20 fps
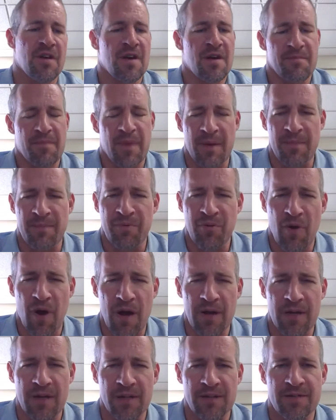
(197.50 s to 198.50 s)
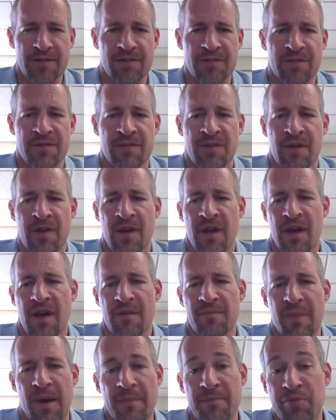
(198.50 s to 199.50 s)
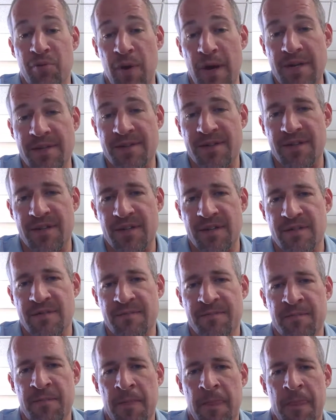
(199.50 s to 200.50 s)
my products, my pricing,